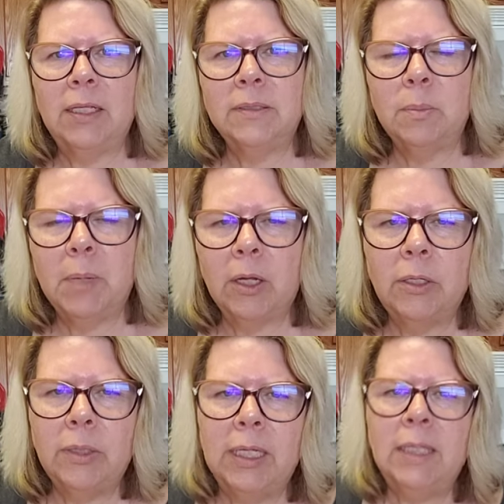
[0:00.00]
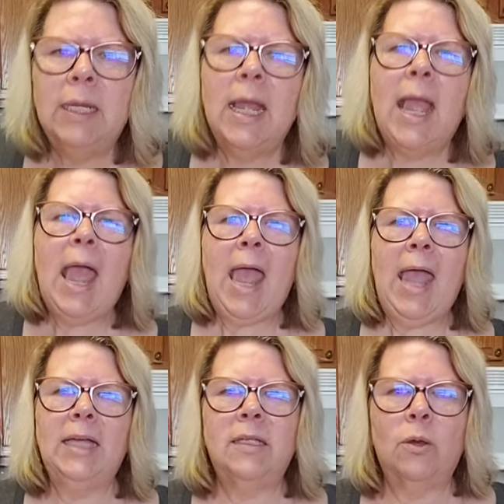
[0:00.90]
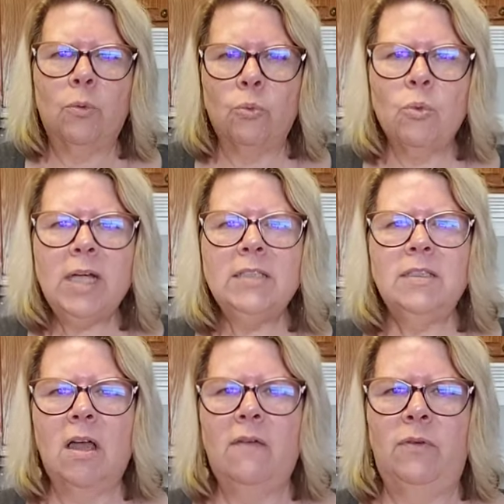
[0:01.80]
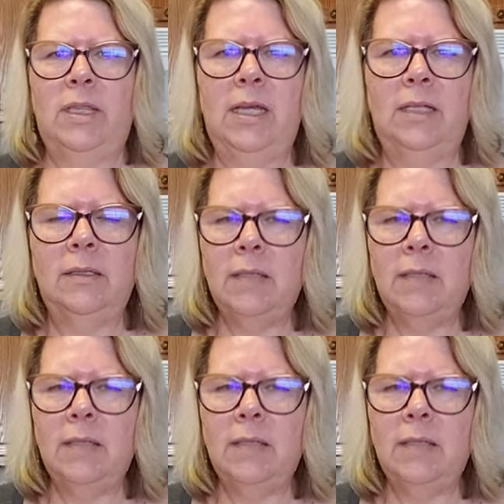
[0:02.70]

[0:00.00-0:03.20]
it was a barracuda, and runs off with it.